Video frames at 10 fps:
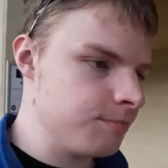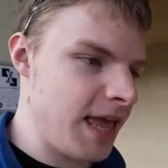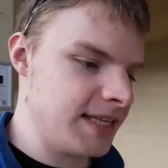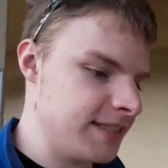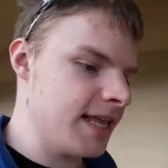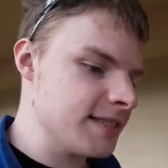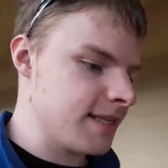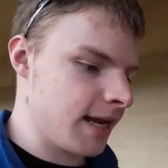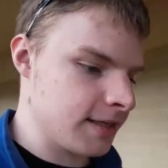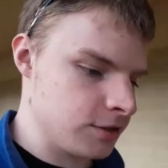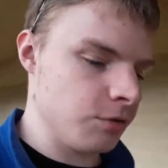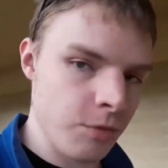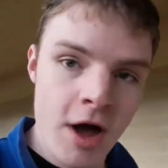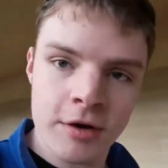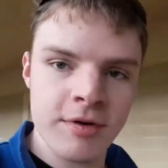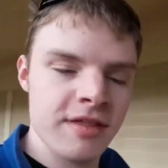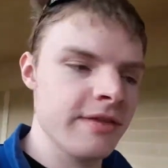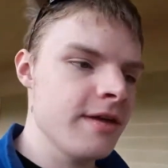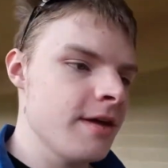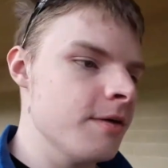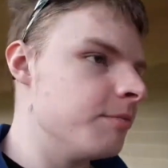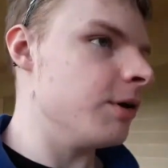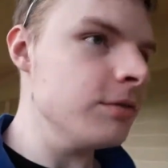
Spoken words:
makes sense, that I can sort of work with, but